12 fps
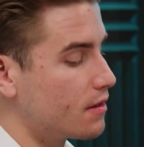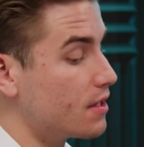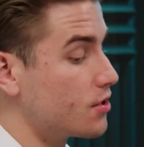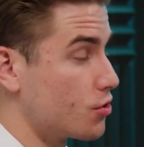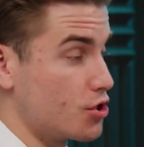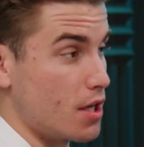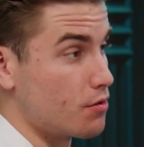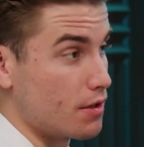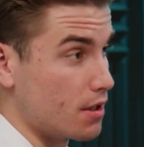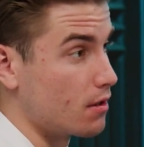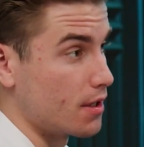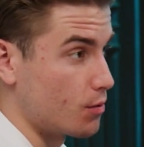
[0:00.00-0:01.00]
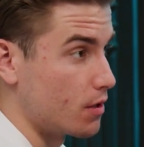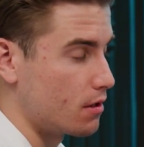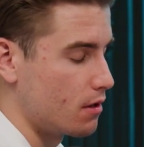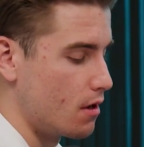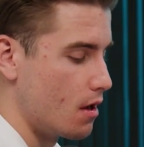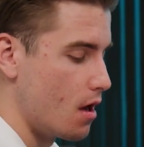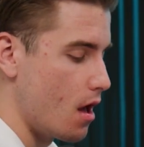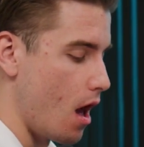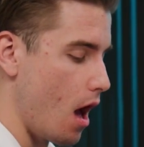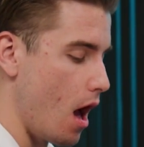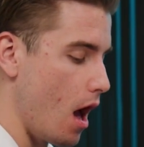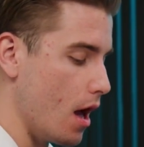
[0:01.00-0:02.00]
these are generally illiquid,
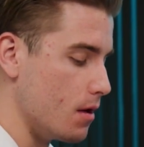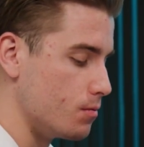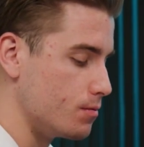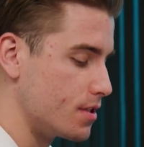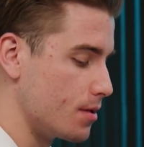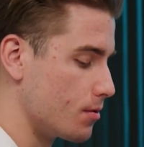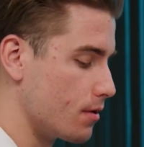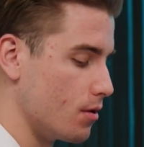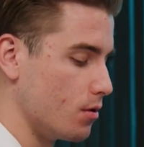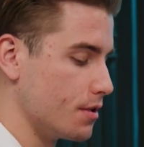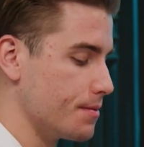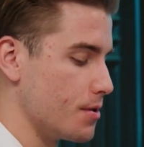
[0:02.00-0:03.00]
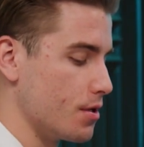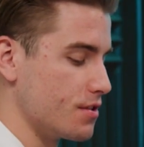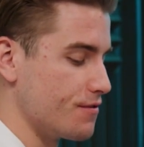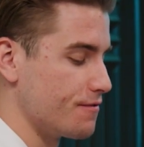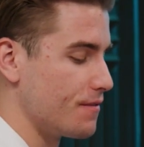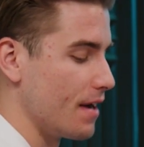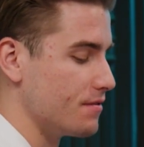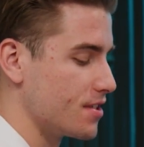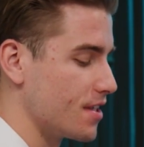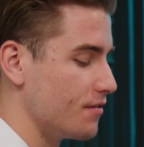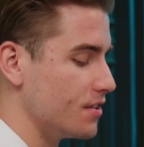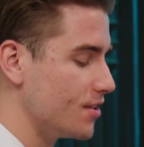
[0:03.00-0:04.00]
typically holding periods for 5 to
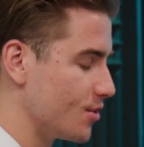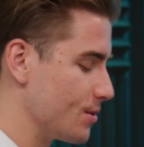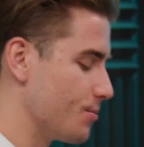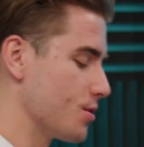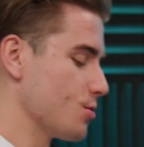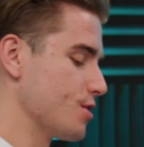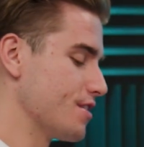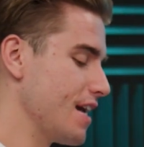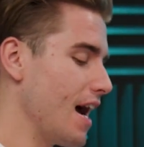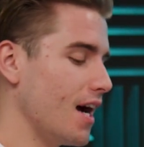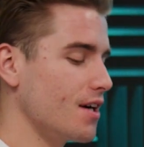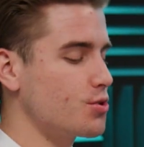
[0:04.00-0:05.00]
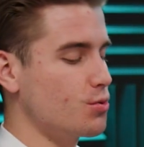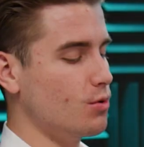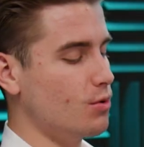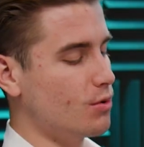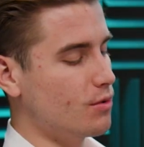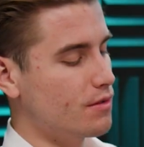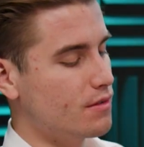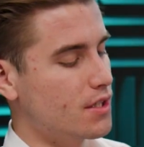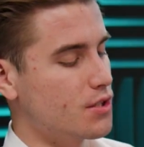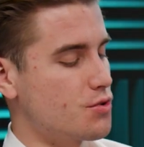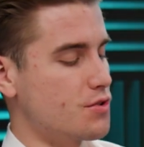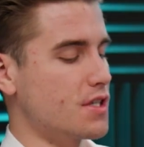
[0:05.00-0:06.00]
7 years. But there's an actual
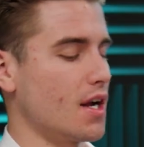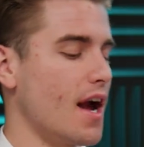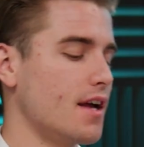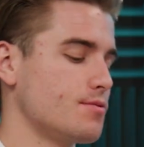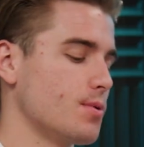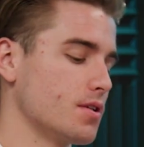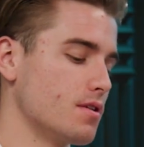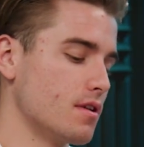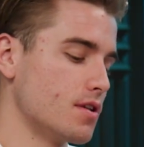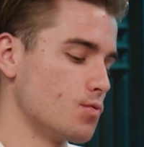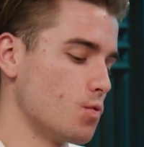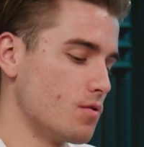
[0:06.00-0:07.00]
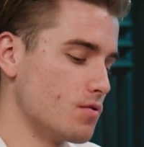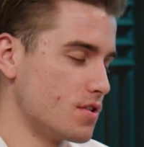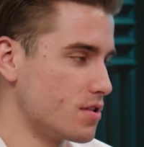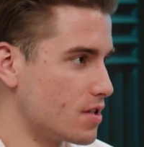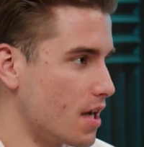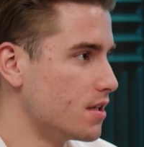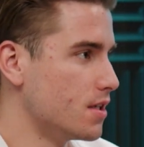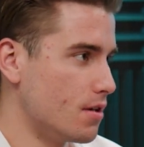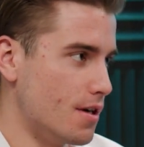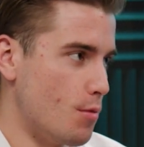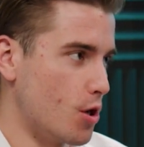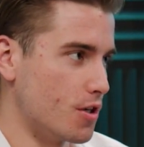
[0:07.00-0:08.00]
interesting aspect to this where there's a
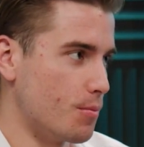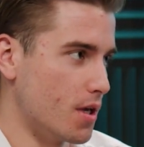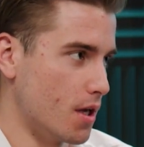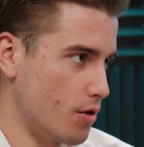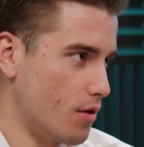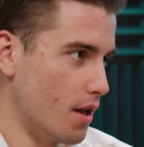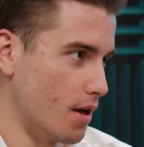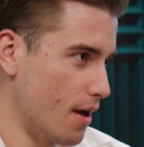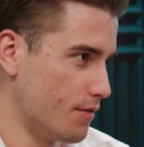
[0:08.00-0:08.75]
secondary market being created. Have